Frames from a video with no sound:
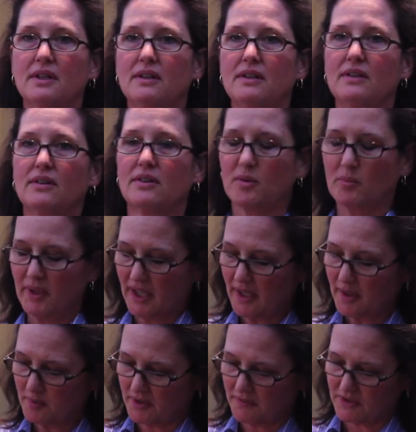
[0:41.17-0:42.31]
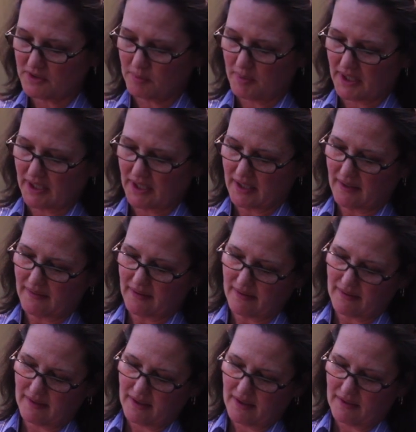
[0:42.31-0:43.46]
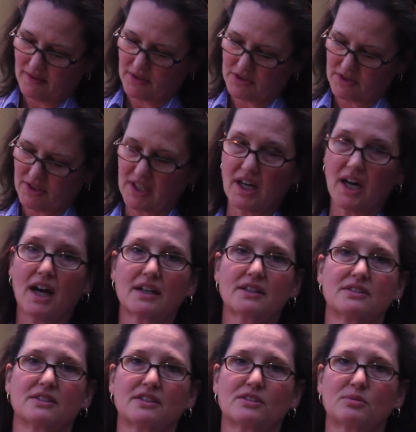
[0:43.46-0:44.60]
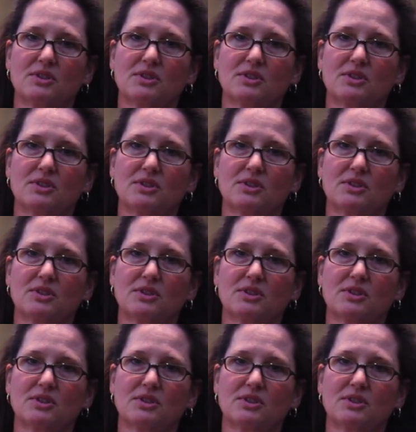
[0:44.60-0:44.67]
near the bottom of the spine, and then there's the coccyx,